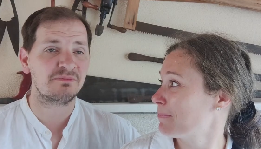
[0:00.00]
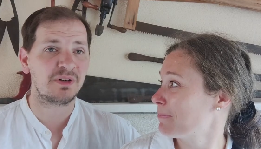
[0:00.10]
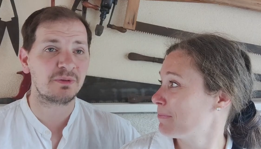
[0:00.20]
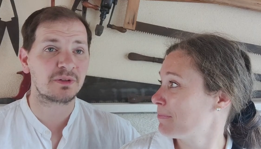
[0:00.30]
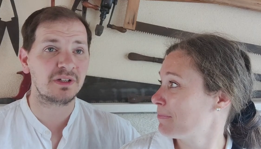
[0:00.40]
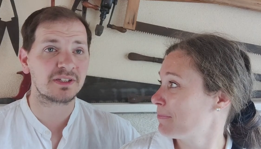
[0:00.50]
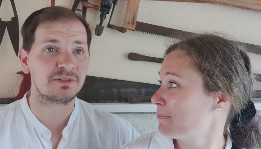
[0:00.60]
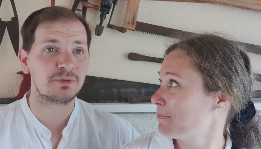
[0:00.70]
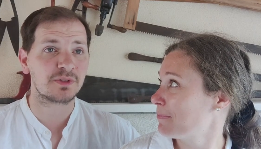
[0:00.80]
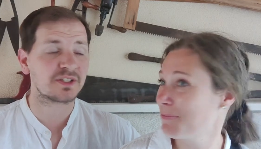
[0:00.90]
Speaker 1: But we're quite
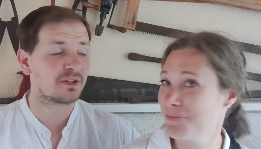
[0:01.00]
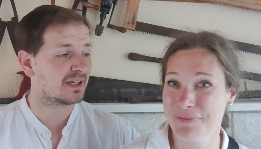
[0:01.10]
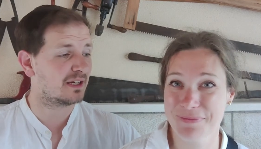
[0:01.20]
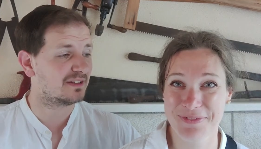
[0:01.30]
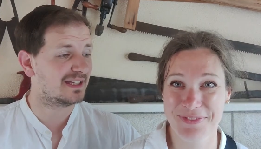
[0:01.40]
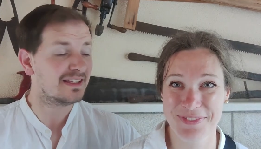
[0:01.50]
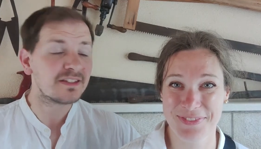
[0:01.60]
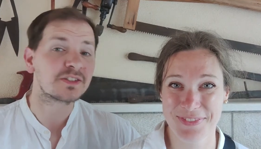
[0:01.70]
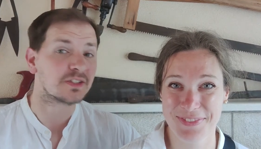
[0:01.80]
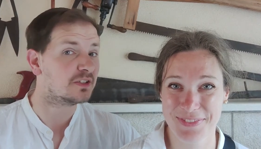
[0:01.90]
looking forward to going out
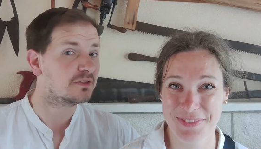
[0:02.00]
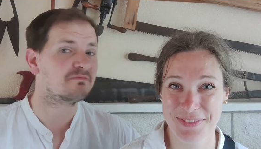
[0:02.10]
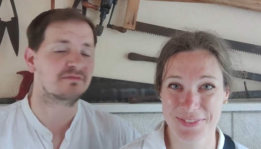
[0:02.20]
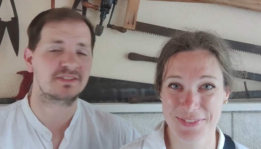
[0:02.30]
into